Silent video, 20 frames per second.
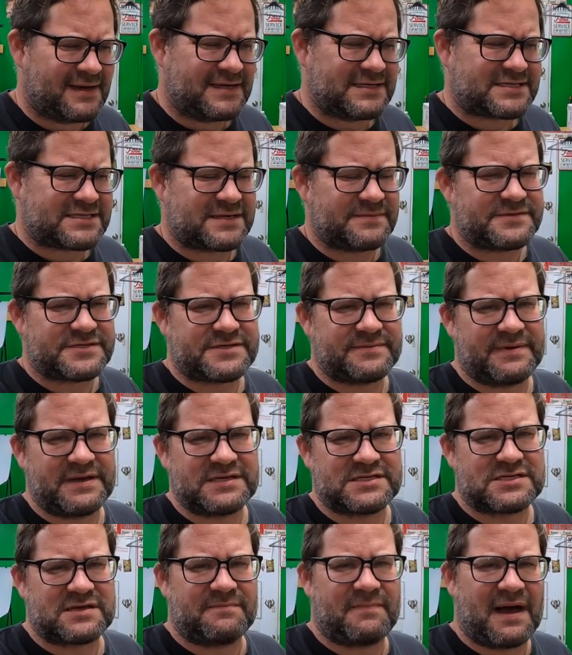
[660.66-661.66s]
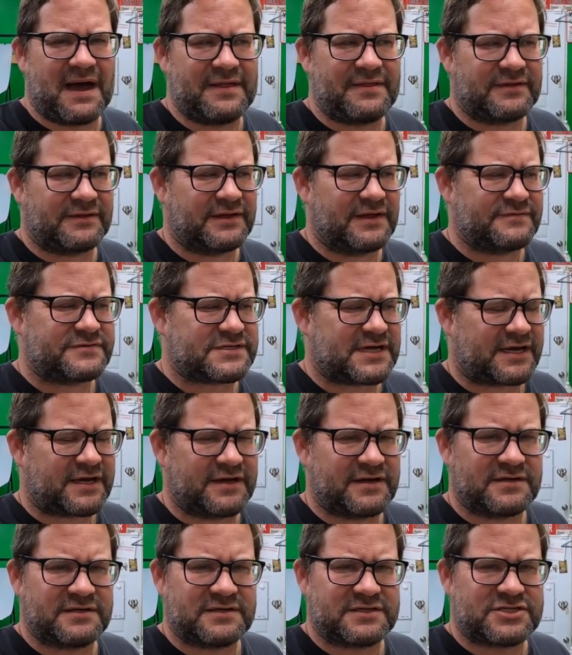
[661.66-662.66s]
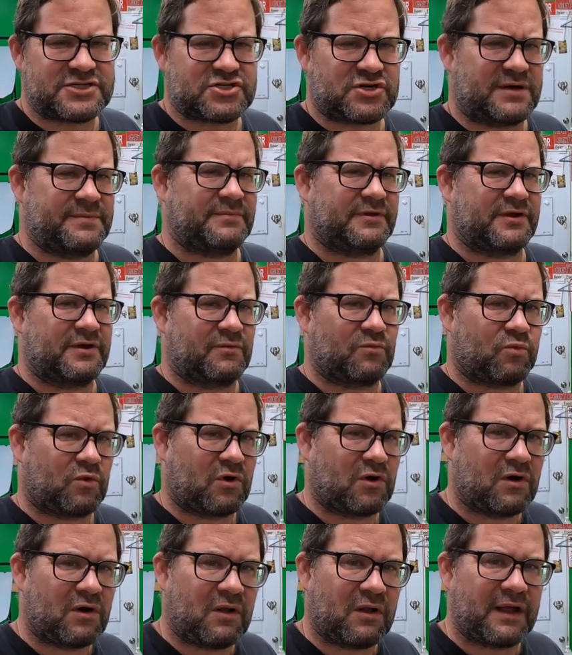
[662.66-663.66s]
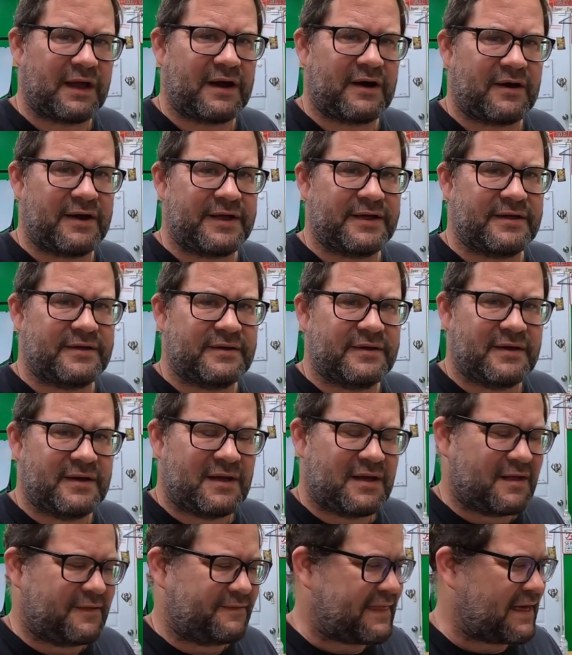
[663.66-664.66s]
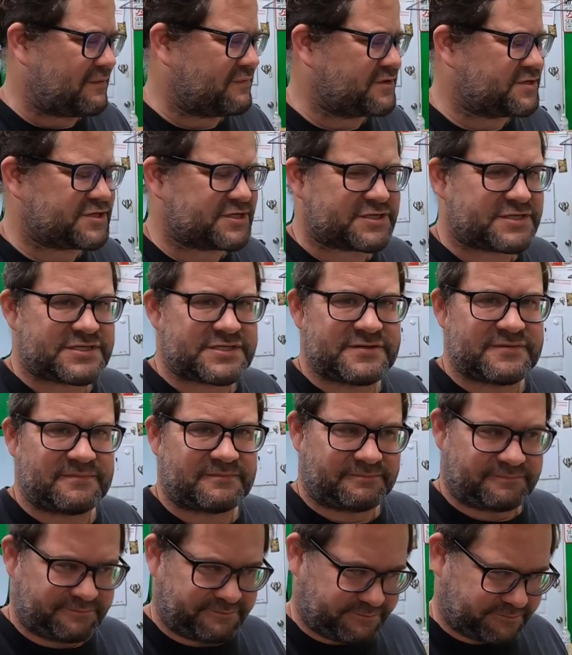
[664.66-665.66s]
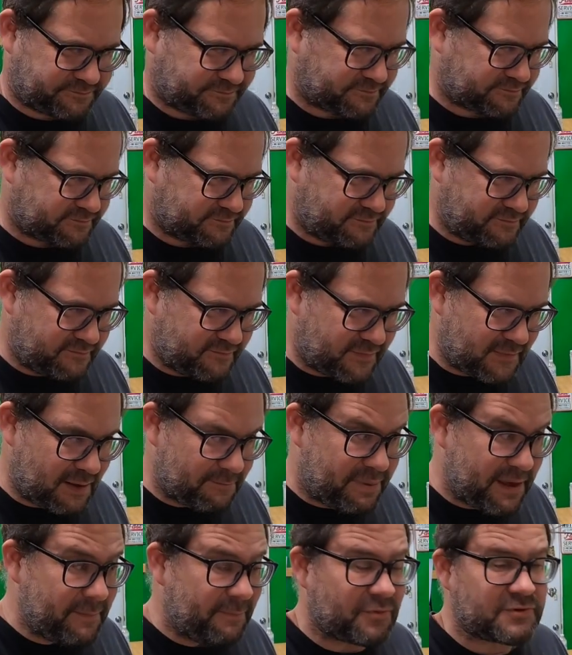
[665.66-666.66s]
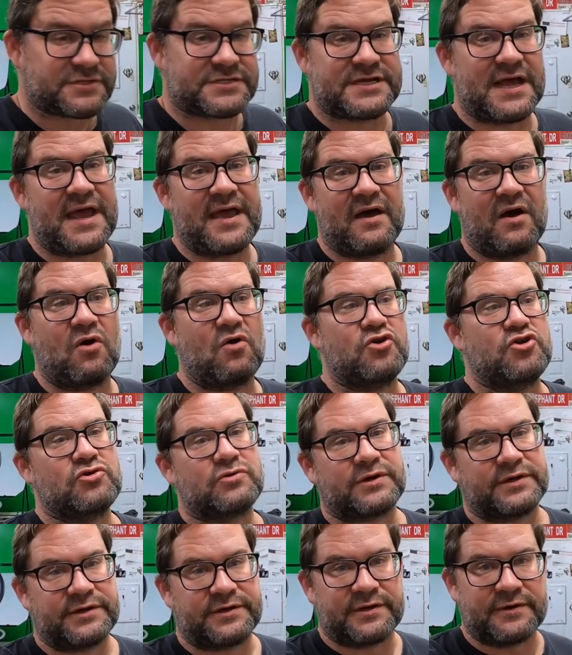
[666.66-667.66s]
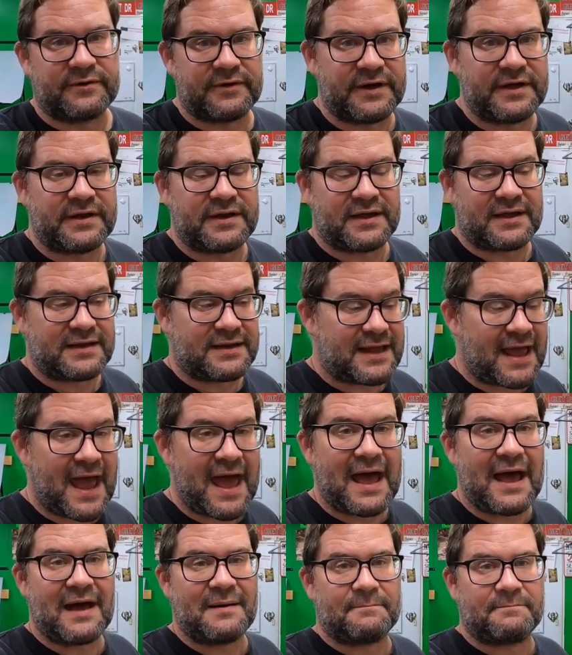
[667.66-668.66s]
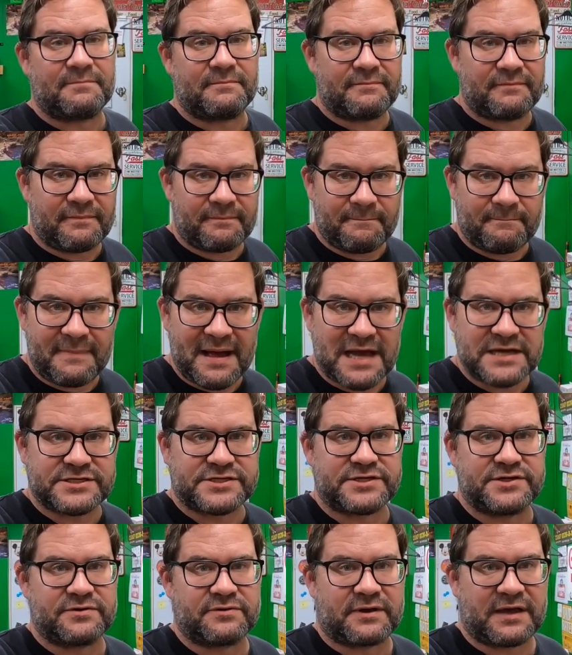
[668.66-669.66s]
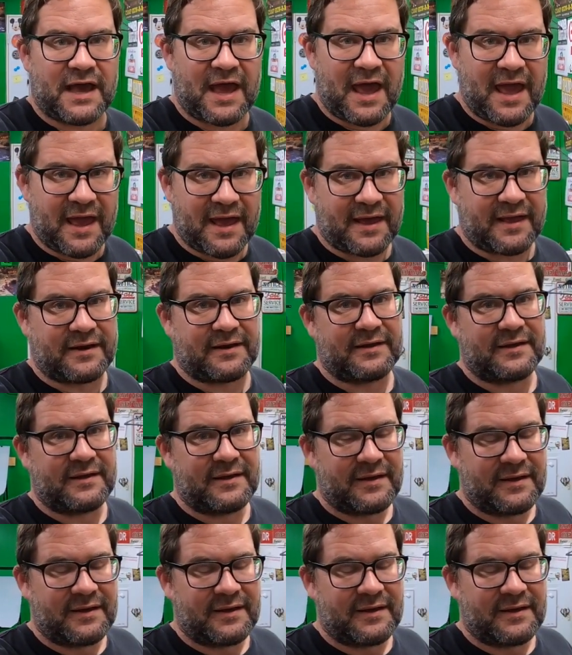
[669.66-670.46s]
it seems to me somebody that lives like in an extremely rural area, that would just, people say, oh, you could do it, and yeah, imagine you can,